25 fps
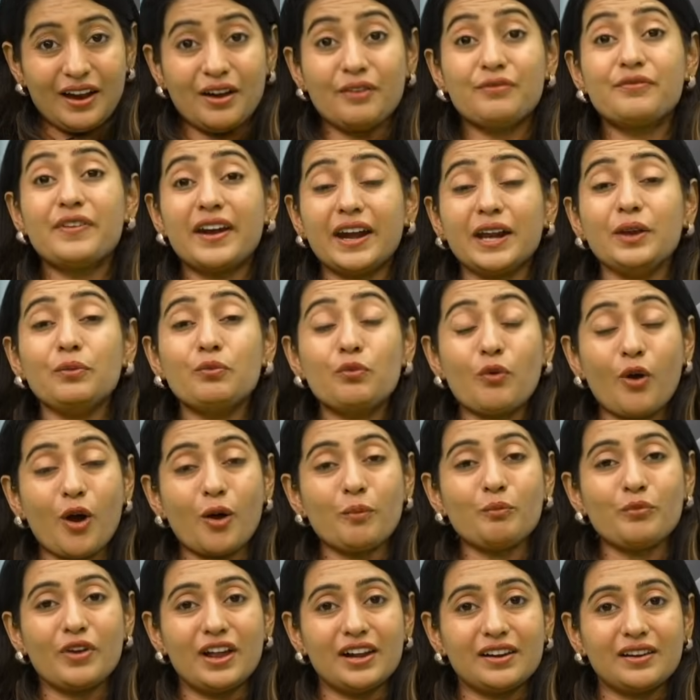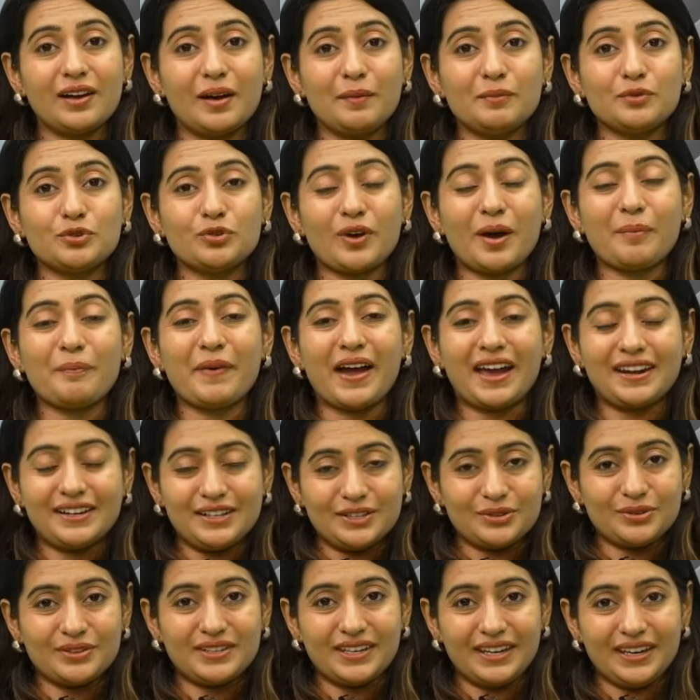A very warm welcome to our
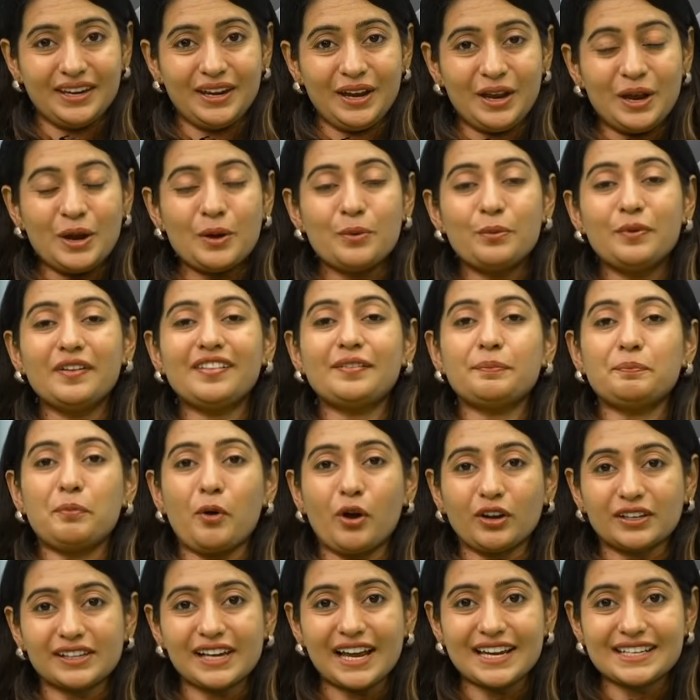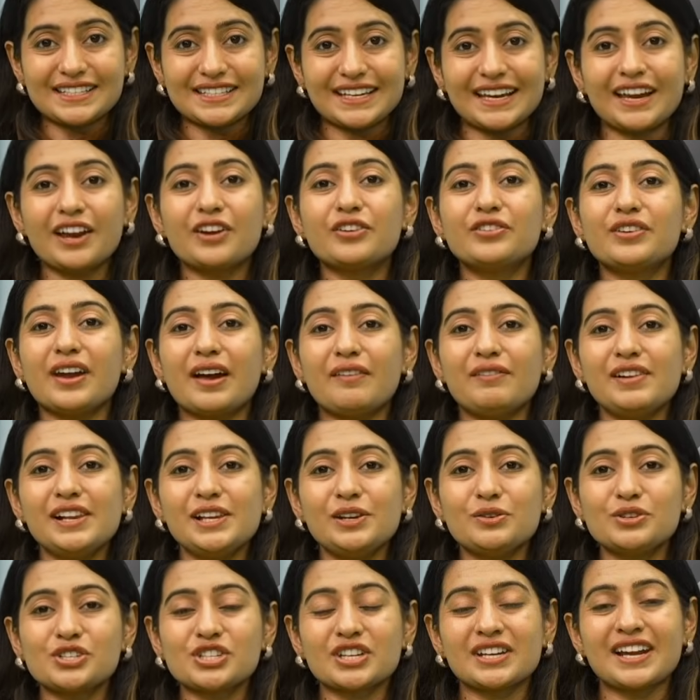panel today. We're spotlighting
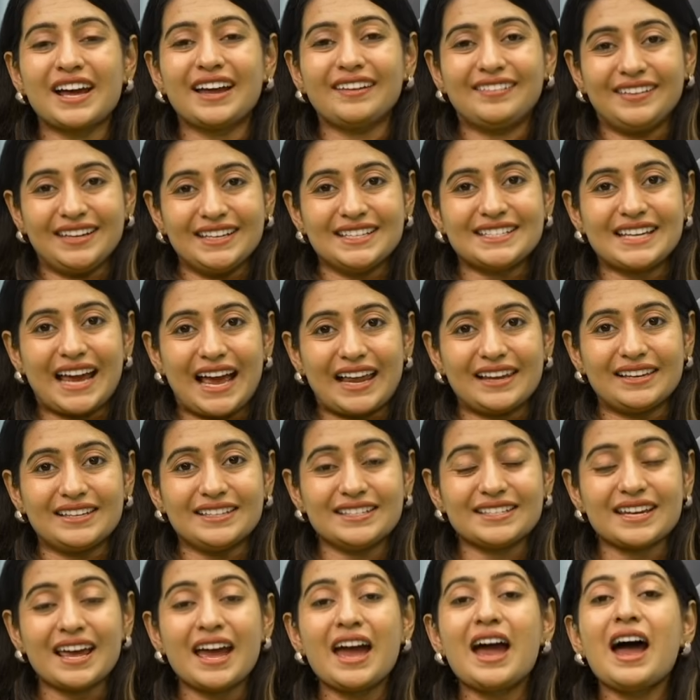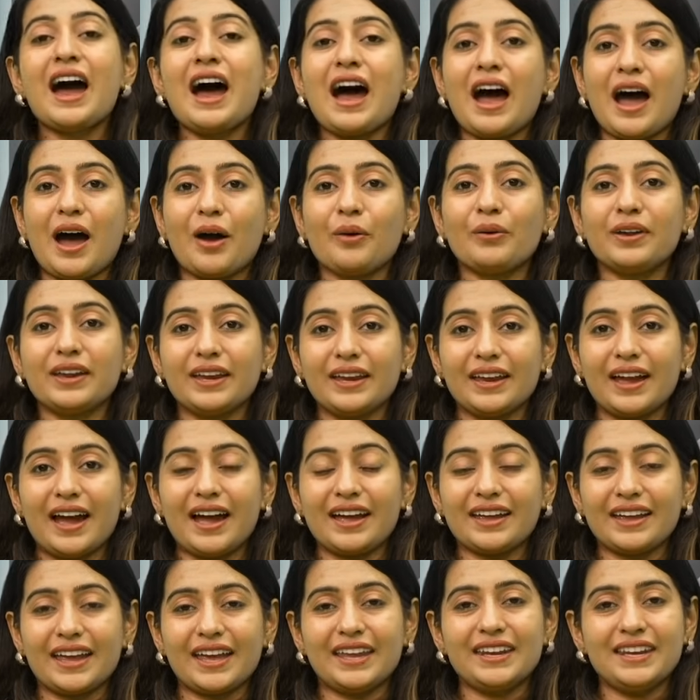revolutionizing talent, how
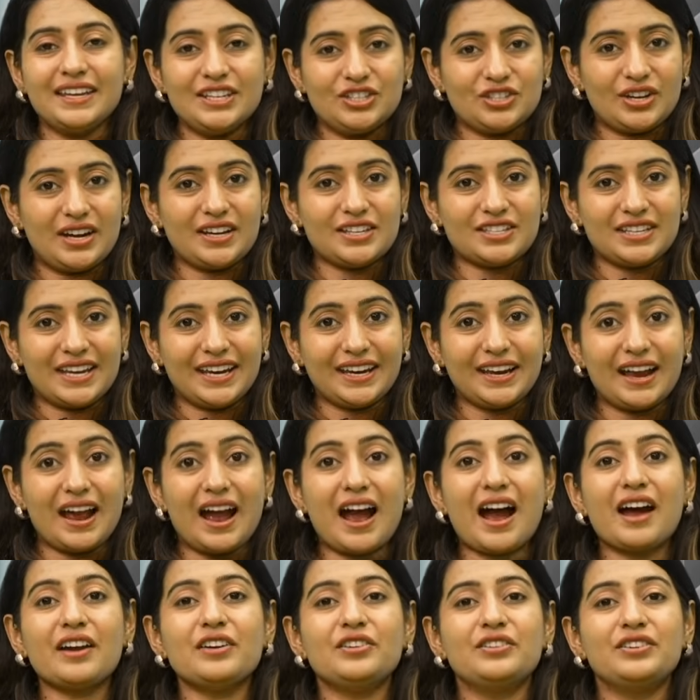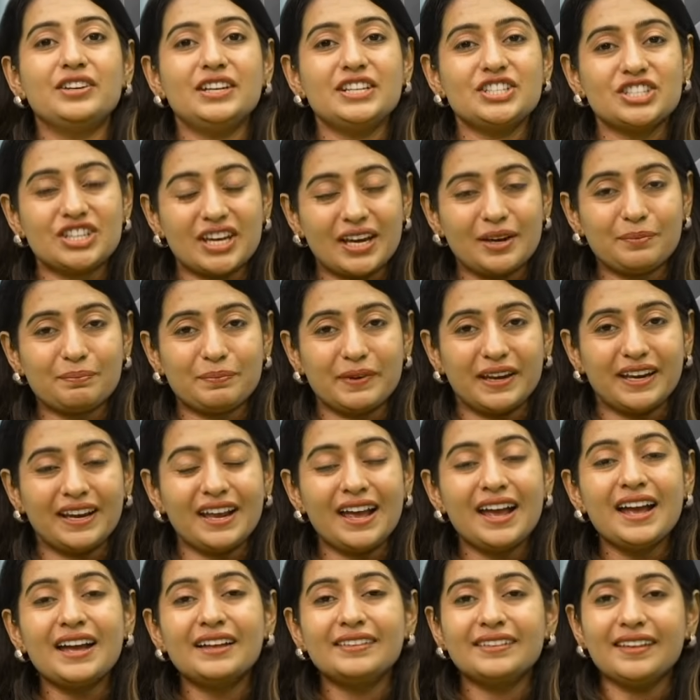AI and HR tech are
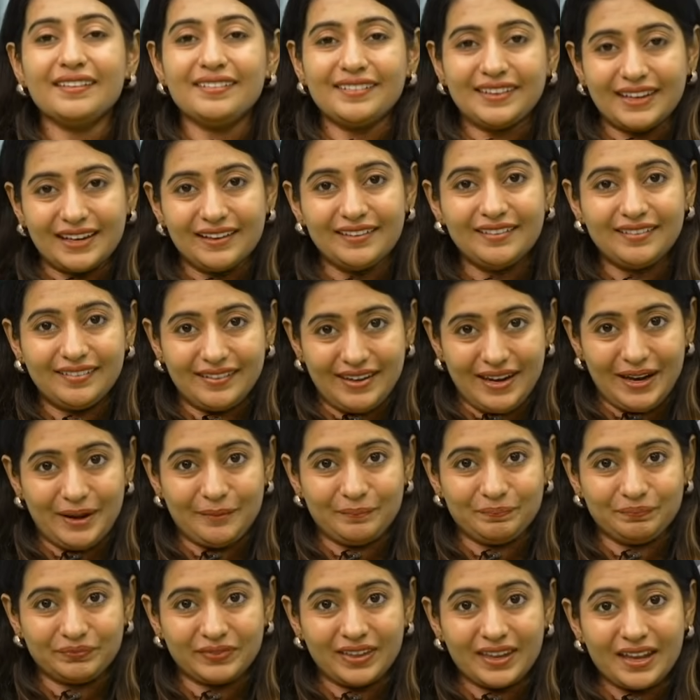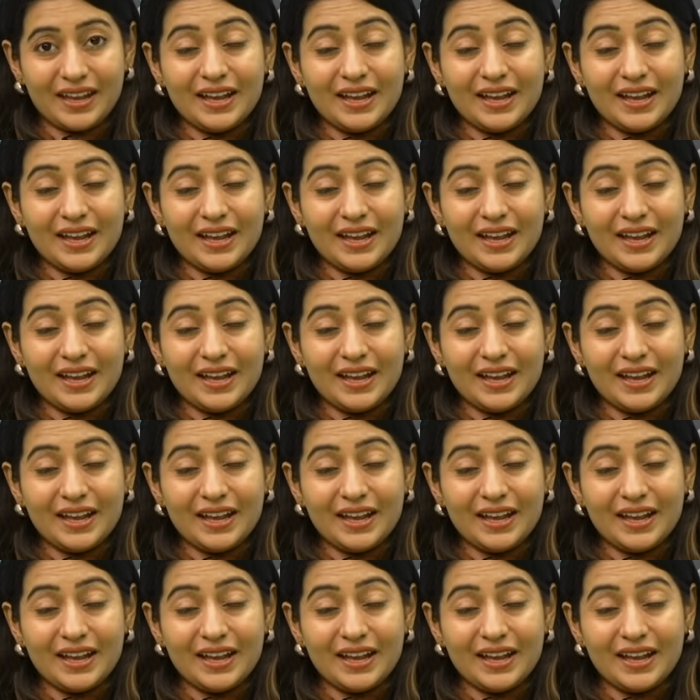reshaping the skills game.